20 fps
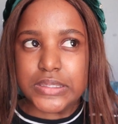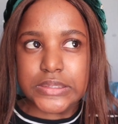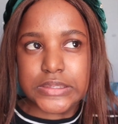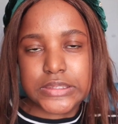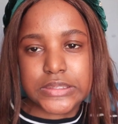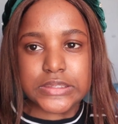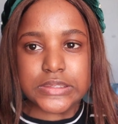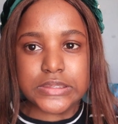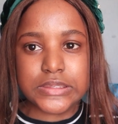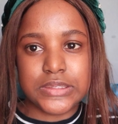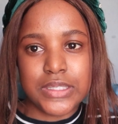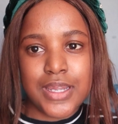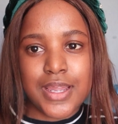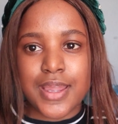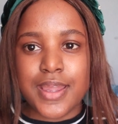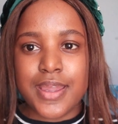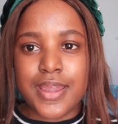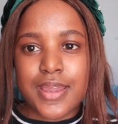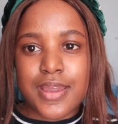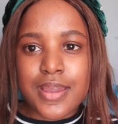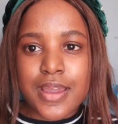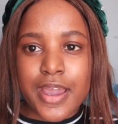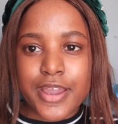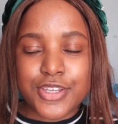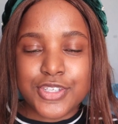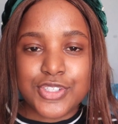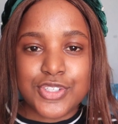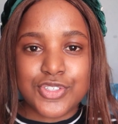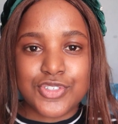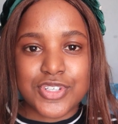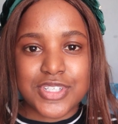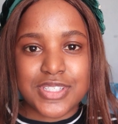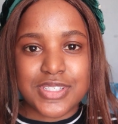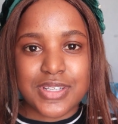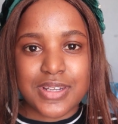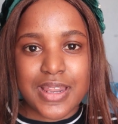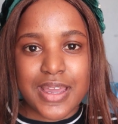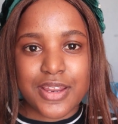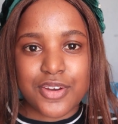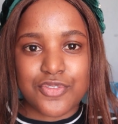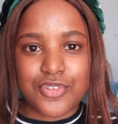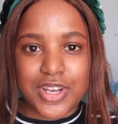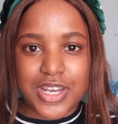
I used to dress in, like,